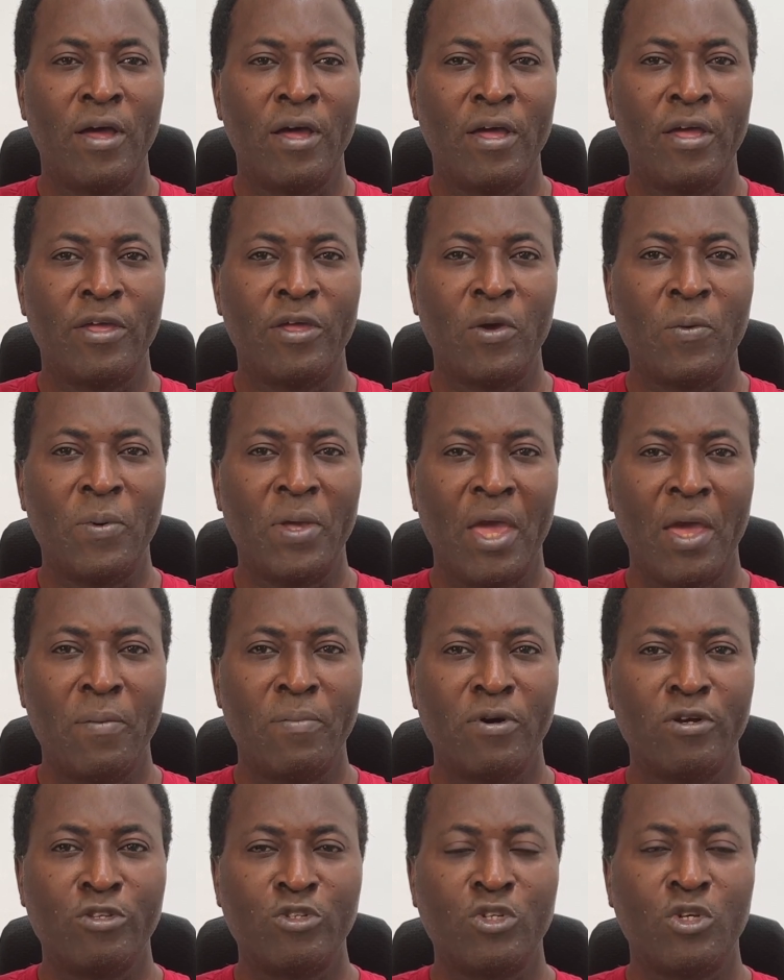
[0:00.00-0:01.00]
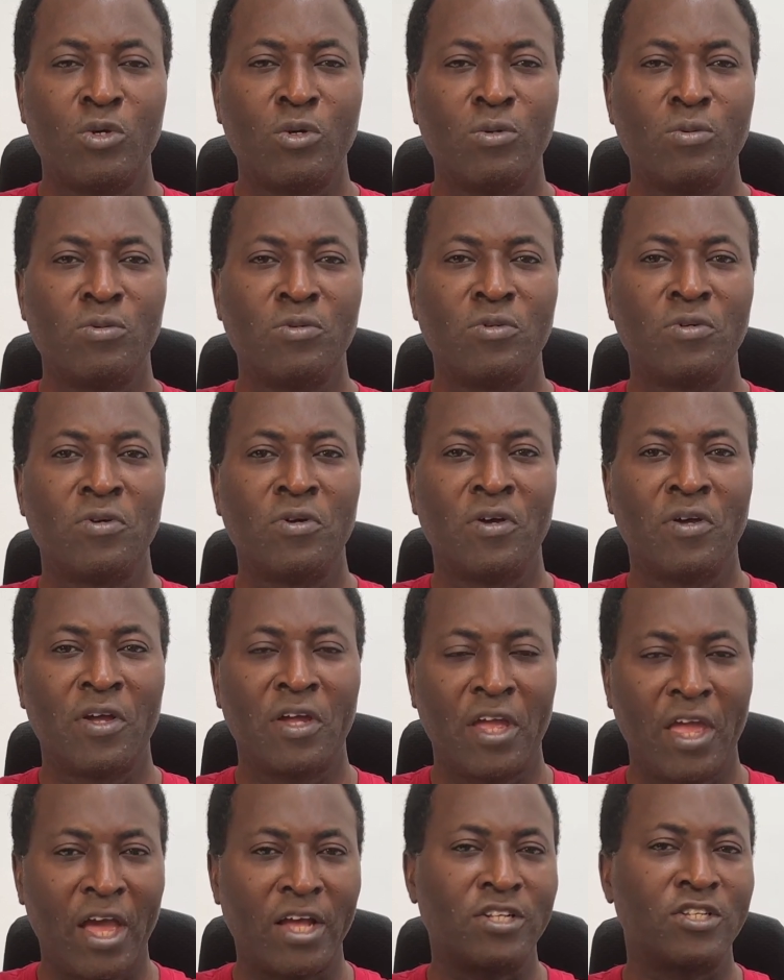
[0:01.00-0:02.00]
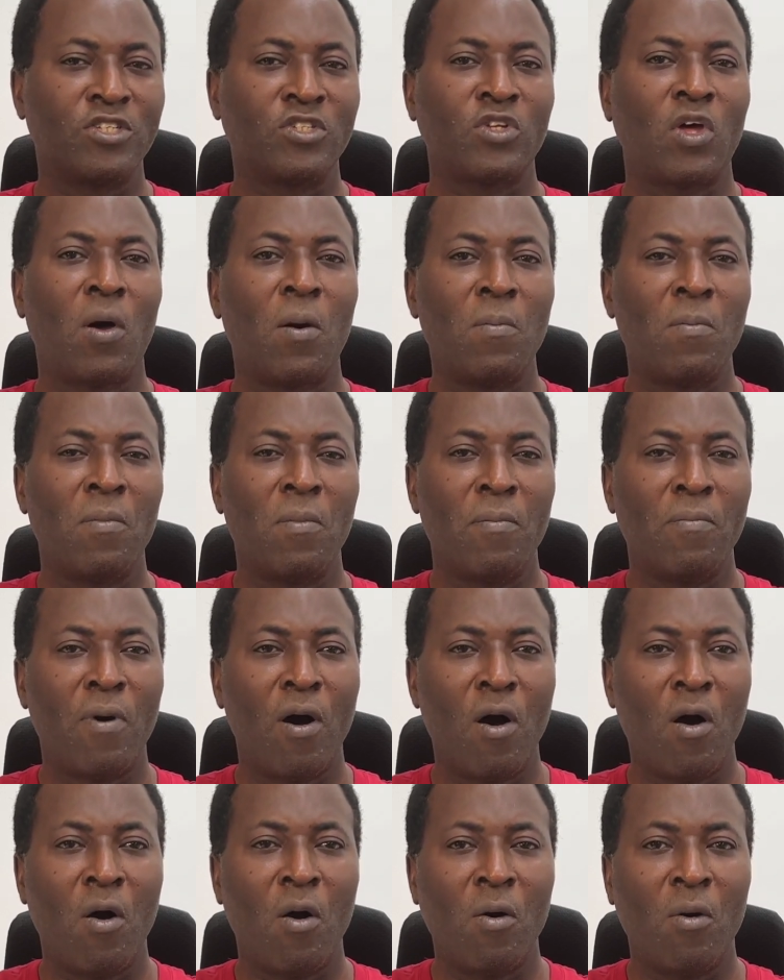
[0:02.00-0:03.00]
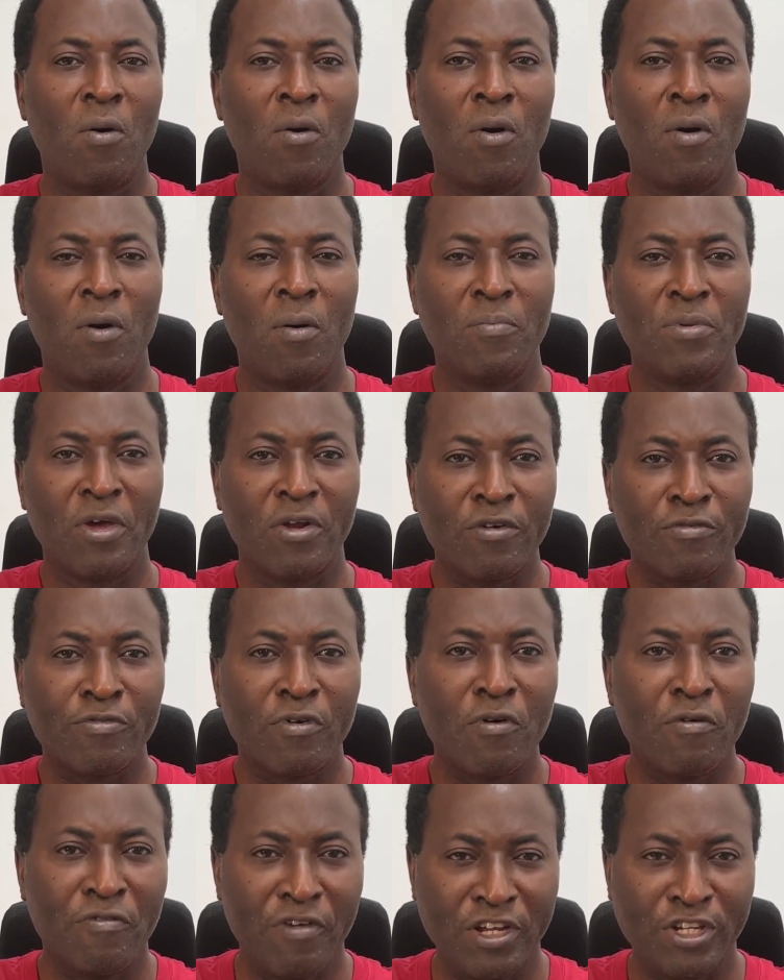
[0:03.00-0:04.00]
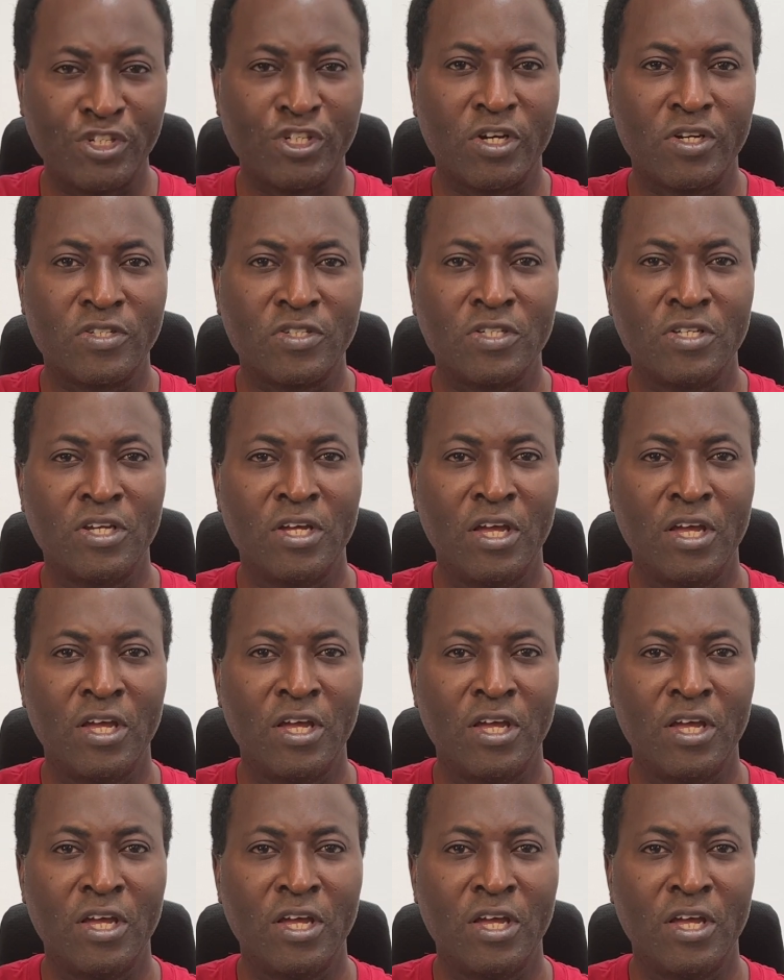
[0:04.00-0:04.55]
you'll be able to get some more beautiful features.